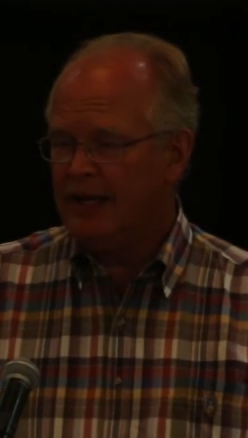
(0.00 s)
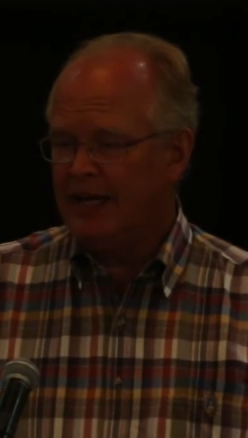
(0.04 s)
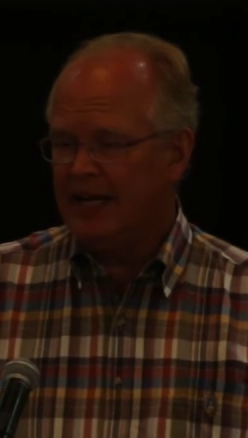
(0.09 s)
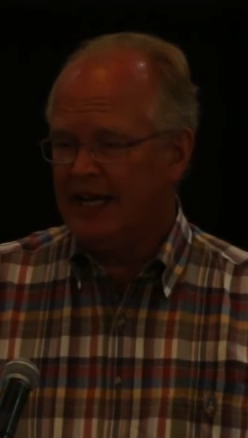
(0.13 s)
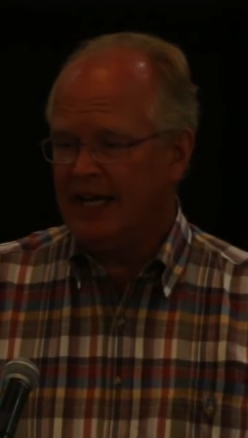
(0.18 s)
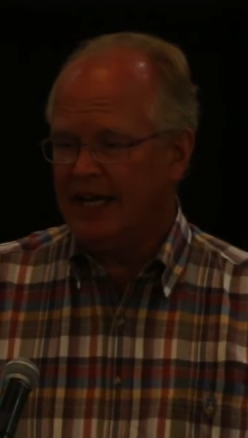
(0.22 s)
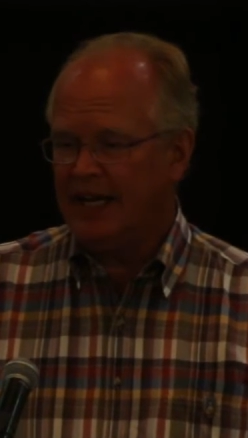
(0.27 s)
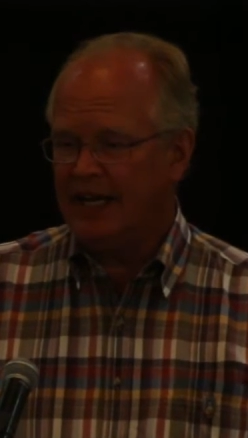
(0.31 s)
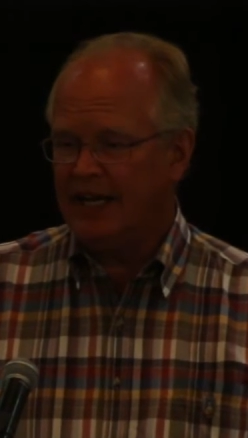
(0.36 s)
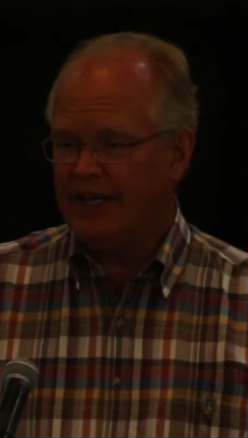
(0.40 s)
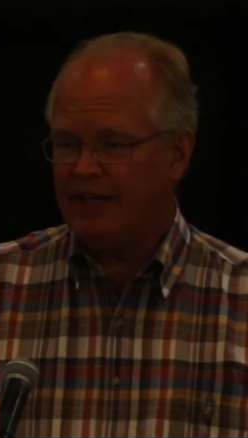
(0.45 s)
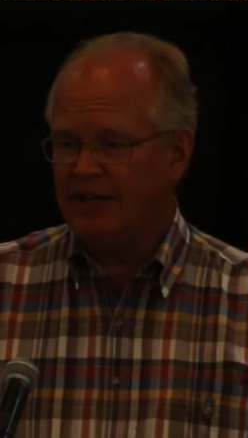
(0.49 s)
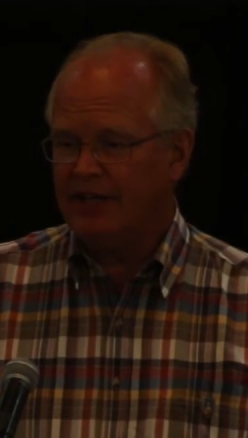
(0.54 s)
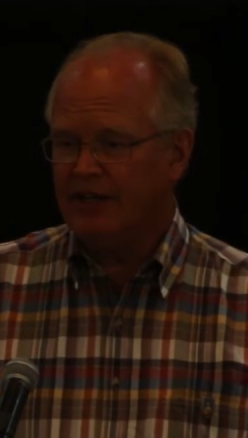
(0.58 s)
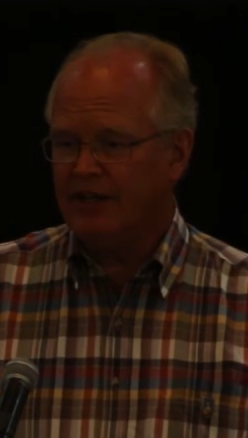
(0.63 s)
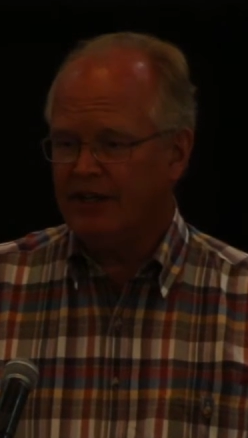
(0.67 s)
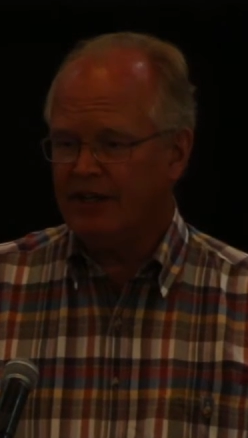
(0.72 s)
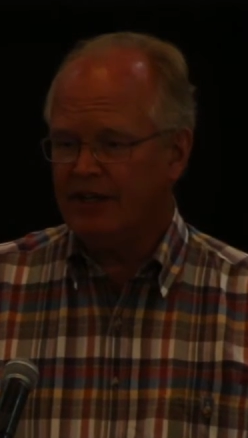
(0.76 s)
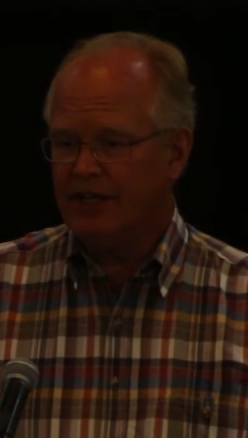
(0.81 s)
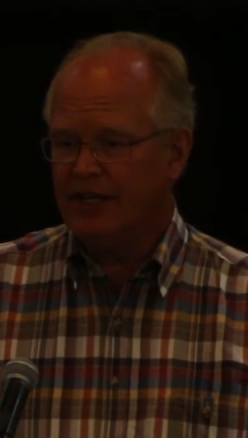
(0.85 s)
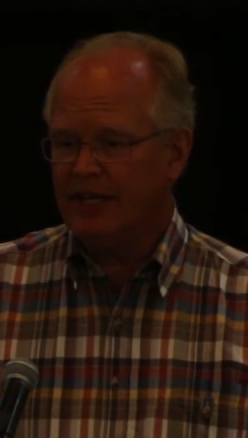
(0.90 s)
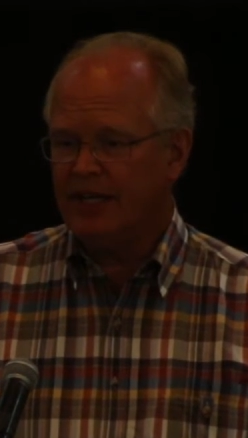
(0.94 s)

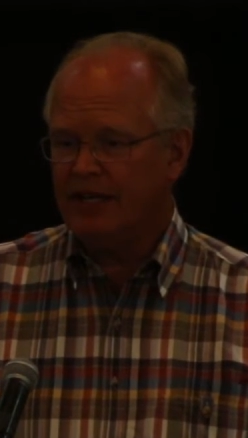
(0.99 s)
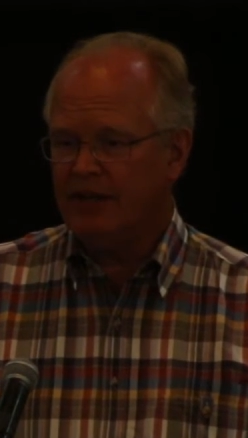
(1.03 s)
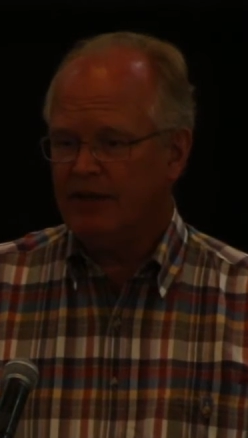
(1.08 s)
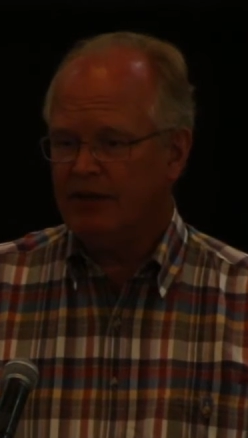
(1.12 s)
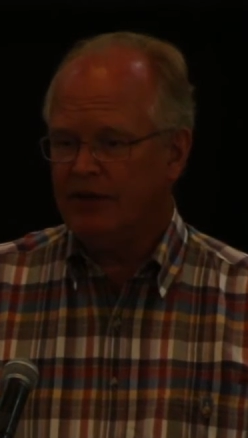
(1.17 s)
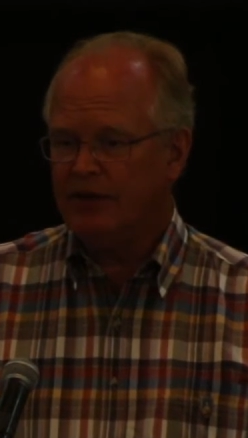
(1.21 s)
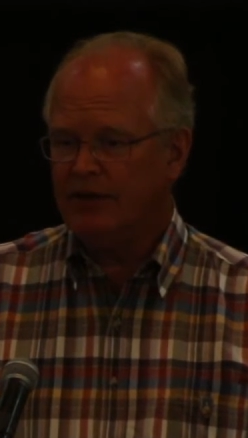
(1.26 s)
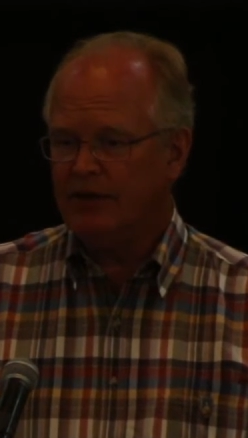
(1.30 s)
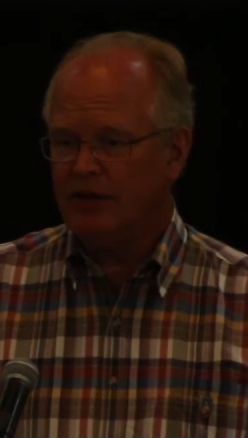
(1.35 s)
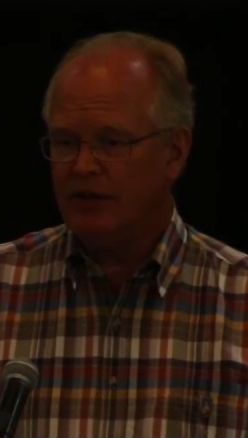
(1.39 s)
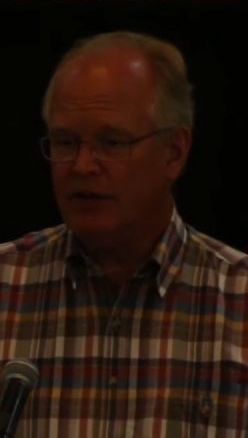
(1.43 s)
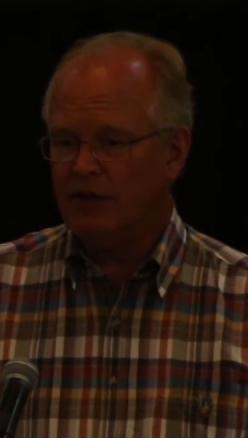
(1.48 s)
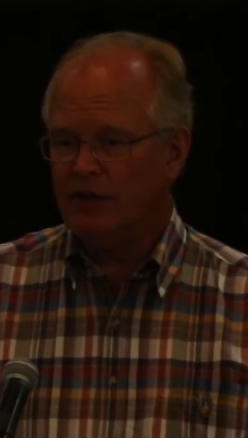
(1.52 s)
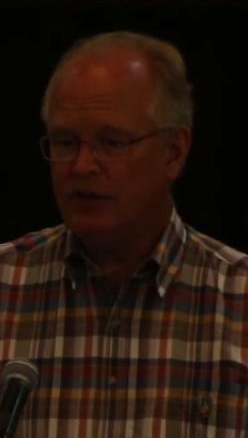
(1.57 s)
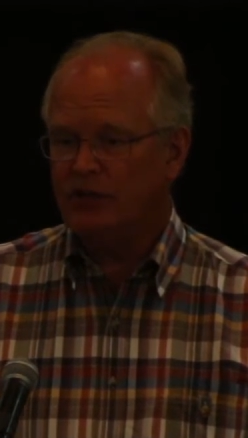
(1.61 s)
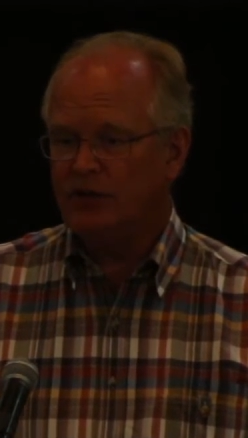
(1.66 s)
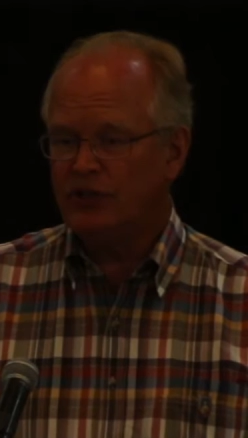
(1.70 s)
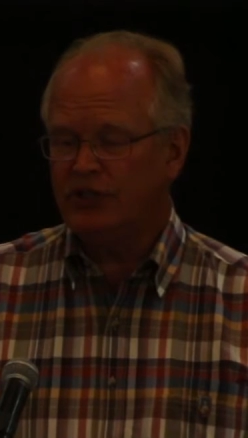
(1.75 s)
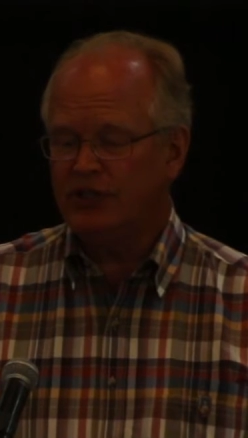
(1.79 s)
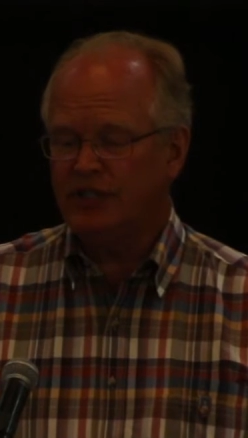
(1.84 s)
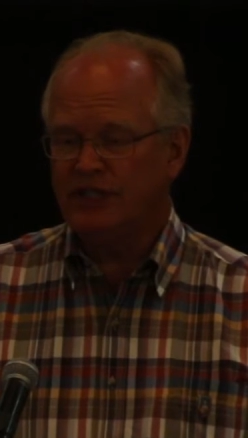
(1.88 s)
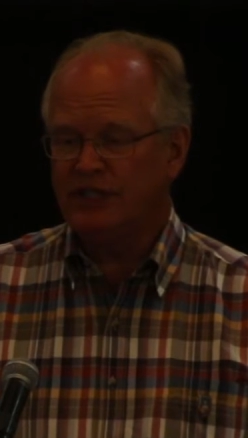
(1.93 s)
And the, the
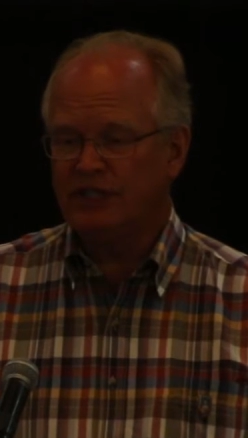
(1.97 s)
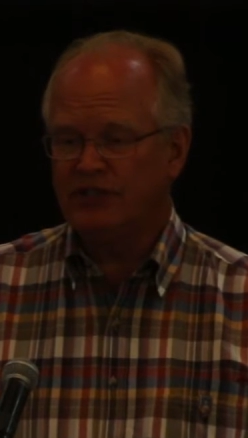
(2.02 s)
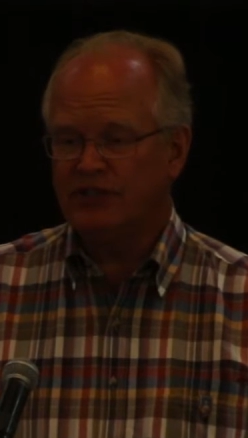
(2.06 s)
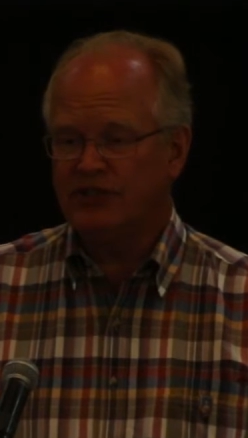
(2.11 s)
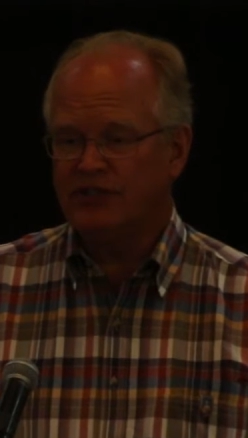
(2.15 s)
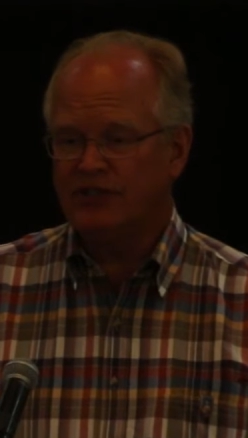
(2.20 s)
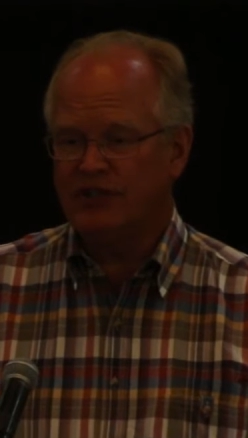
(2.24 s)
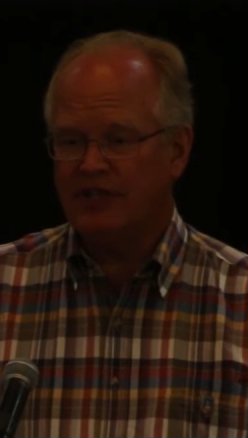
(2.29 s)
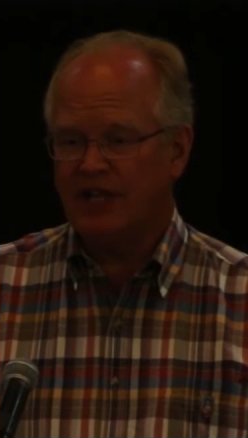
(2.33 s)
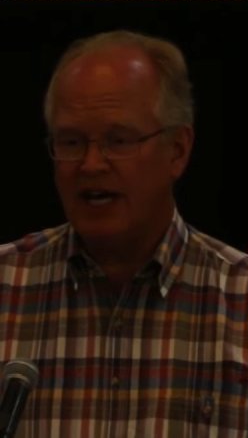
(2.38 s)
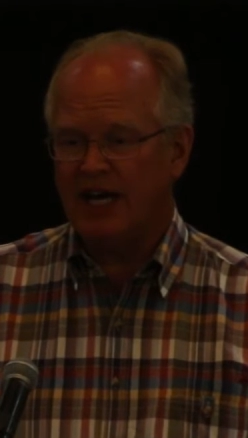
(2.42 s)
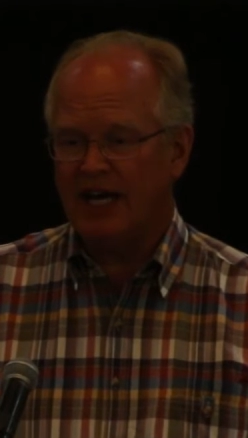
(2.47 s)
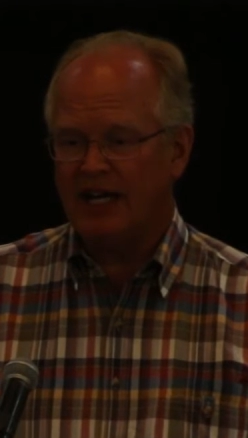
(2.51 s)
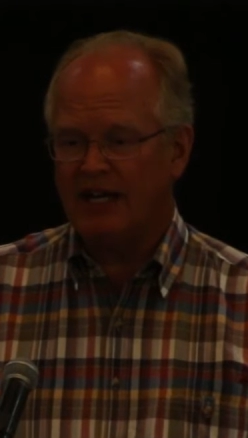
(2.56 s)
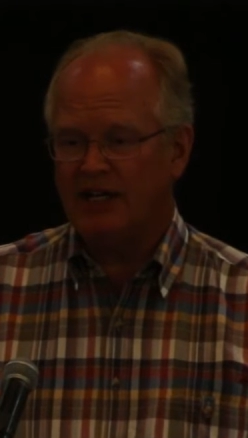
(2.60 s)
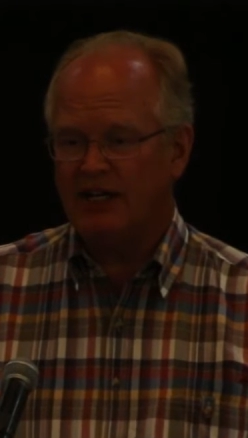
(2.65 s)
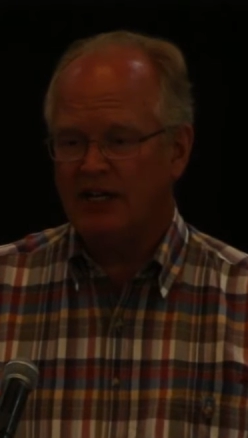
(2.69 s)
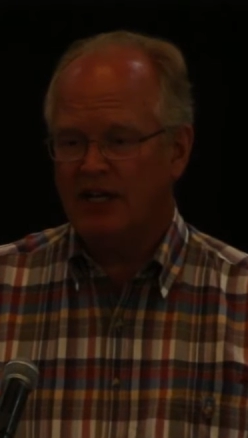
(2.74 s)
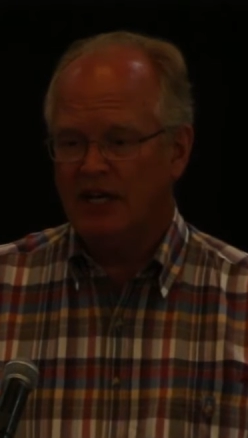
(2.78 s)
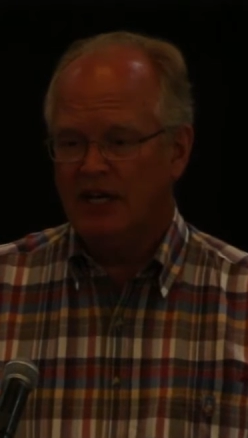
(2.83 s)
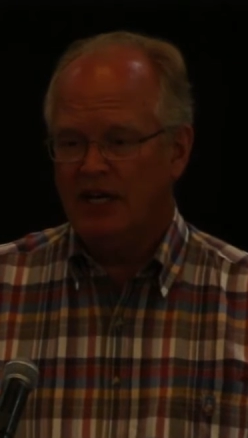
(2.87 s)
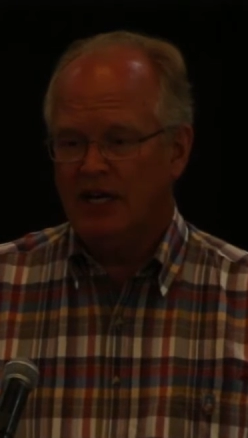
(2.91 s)
notion is
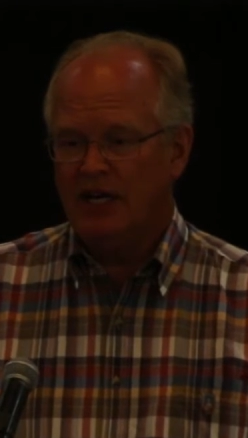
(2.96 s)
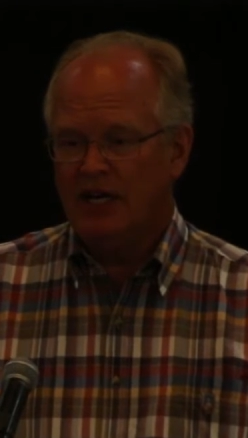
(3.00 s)
that